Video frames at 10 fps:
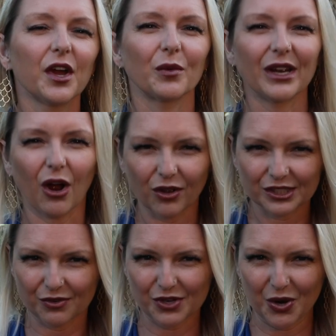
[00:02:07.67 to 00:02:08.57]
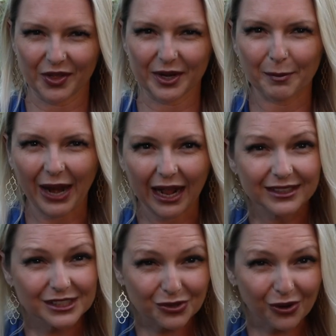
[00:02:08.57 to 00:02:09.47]
We also know that a
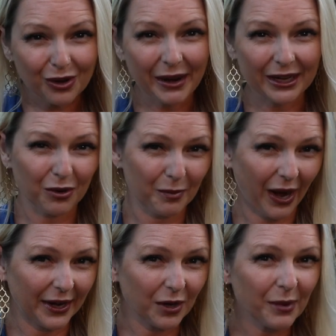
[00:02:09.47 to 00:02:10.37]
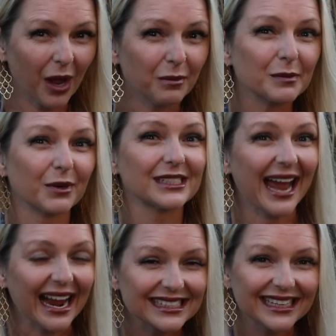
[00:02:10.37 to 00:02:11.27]
balanced oral microbiome helps
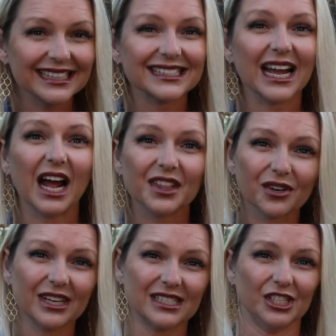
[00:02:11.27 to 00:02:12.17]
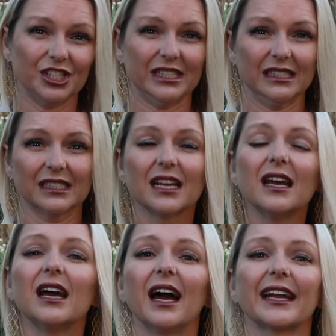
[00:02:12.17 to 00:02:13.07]
protect against other conditions,
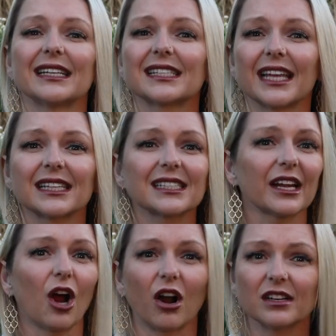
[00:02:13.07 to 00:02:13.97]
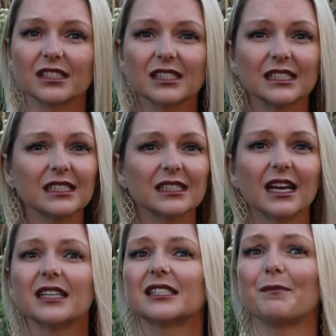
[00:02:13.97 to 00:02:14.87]
against things like heart disease,
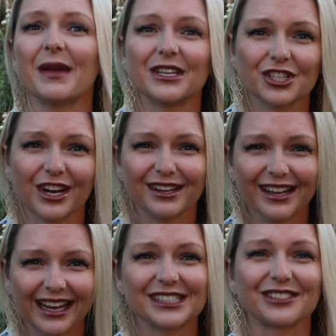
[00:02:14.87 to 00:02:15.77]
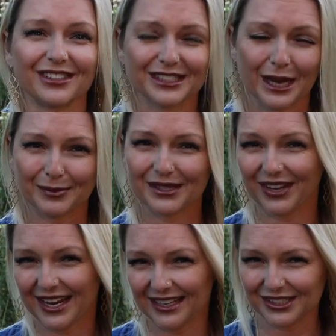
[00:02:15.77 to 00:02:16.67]
dementia, and certain types of
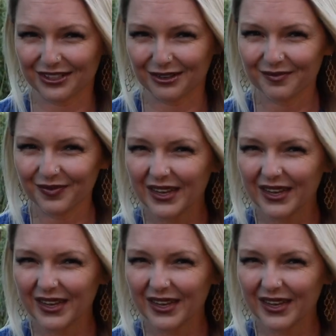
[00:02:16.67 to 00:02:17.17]
cancer.